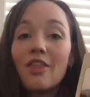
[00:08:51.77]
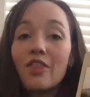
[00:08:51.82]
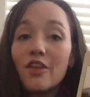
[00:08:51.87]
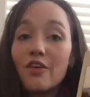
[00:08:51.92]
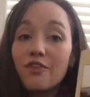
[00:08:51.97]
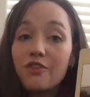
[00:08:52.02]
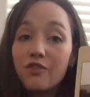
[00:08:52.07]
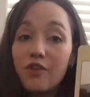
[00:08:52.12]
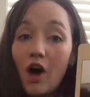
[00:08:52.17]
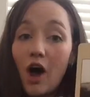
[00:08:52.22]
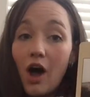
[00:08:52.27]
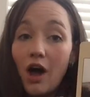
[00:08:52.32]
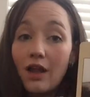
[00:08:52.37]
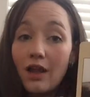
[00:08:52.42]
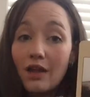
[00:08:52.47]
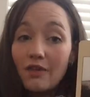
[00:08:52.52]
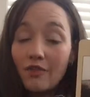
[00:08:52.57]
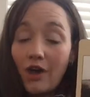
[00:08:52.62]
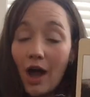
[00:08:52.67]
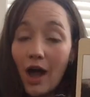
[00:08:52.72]
The
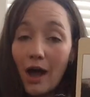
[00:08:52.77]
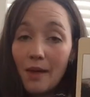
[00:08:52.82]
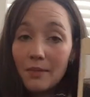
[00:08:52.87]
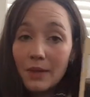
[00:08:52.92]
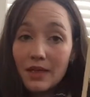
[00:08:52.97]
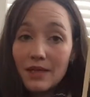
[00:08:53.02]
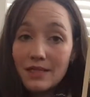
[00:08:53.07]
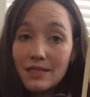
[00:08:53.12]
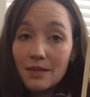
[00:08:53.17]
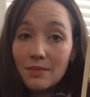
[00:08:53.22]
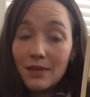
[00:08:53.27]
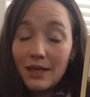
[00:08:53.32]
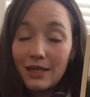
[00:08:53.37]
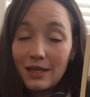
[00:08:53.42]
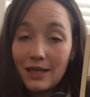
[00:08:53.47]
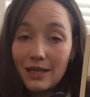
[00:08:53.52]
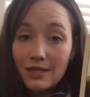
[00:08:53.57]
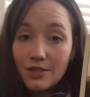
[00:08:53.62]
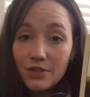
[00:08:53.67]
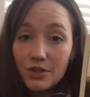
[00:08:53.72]
fall of communism in
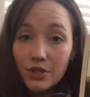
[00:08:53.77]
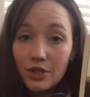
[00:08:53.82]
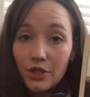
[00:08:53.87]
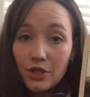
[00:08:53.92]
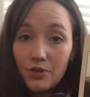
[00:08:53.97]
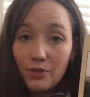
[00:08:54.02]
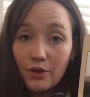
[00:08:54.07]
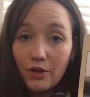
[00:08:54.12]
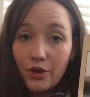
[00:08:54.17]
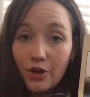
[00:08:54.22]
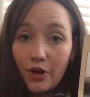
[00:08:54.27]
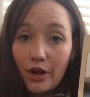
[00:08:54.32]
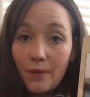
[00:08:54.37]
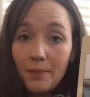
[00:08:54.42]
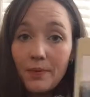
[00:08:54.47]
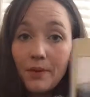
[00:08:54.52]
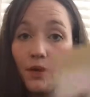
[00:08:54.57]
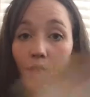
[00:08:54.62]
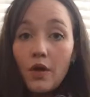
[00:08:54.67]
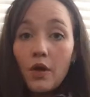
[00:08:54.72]
Eastern
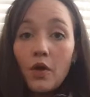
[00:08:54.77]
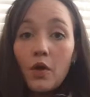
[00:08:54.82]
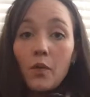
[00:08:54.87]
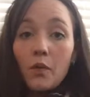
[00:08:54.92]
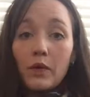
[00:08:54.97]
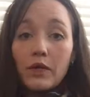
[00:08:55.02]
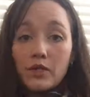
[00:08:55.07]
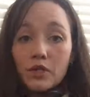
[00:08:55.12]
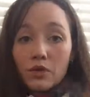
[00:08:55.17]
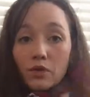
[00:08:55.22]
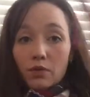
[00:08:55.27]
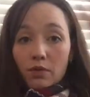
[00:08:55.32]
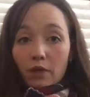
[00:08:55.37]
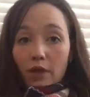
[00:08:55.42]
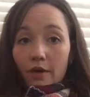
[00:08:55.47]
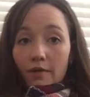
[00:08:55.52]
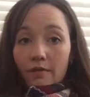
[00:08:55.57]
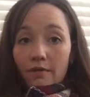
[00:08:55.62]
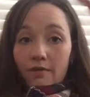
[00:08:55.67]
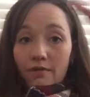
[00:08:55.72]
Europe. We do
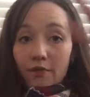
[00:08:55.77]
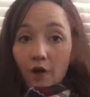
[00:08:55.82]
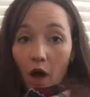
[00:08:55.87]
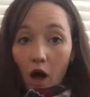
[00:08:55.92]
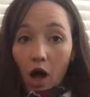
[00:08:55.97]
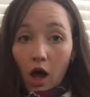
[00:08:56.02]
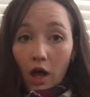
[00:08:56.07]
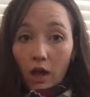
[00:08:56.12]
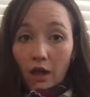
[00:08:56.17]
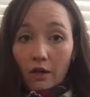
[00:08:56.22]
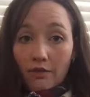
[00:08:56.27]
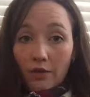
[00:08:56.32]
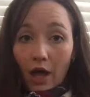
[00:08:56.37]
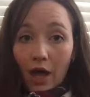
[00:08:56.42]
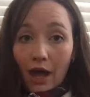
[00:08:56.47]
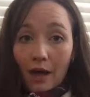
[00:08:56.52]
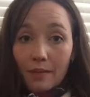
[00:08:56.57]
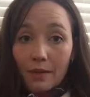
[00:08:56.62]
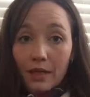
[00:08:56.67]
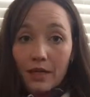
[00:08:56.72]
the fall of
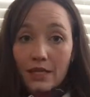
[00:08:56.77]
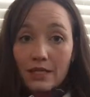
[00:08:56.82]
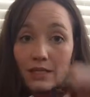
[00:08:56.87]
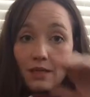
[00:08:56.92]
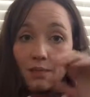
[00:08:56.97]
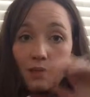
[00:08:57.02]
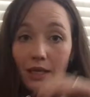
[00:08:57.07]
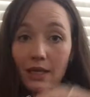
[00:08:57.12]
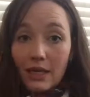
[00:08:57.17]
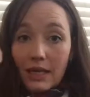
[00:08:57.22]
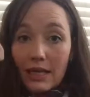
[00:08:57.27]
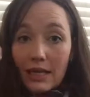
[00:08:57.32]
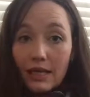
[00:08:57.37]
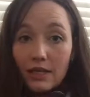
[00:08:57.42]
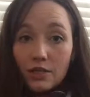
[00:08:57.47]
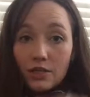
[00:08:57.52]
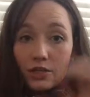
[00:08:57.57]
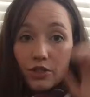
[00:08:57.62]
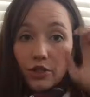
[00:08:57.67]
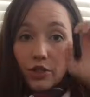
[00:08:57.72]
communism in
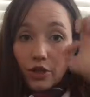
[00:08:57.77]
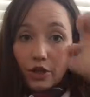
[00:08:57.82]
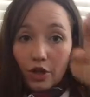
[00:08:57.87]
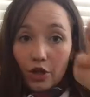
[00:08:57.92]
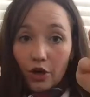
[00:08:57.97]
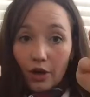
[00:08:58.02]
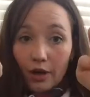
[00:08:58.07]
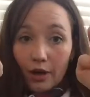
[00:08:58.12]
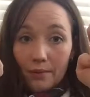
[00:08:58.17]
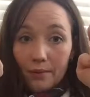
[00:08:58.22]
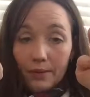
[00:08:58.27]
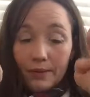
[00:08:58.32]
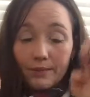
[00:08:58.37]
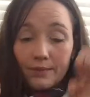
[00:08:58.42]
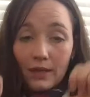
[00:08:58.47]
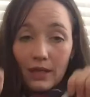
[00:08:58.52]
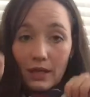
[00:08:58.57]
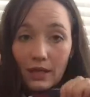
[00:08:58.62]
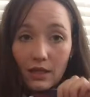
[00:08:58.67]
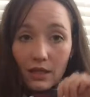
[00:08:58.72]
Eastern Europe.
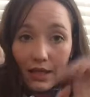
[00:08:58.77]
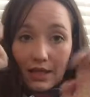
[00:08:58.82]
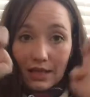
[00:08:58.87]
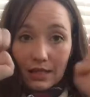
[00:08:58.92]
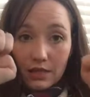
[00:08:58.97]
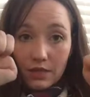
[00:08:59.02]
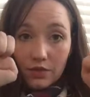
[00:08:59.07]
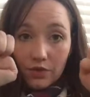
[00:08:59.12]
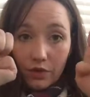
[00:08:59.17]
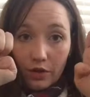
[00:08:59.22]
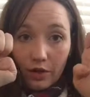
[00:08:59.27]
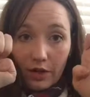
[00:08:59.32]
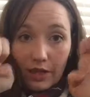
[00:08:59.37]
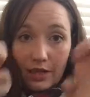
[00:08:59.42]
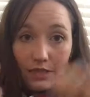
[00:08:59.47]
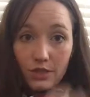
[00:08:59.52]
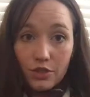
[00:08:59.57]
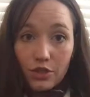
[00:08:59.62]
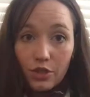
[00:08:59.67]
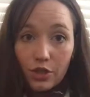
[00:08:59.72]
E's for
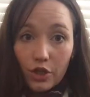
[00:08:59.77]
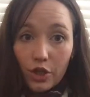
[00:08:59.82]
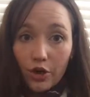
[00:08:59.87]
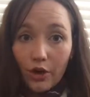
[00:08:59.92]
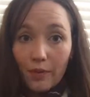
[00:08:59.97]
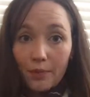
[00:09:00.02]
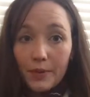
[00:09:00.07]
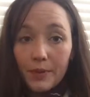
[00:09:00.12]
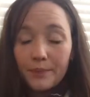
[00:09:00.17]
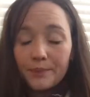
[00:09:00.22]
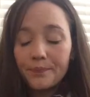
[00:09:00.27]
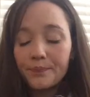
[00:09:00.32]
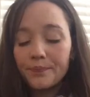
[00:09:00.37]
Eastern Europe.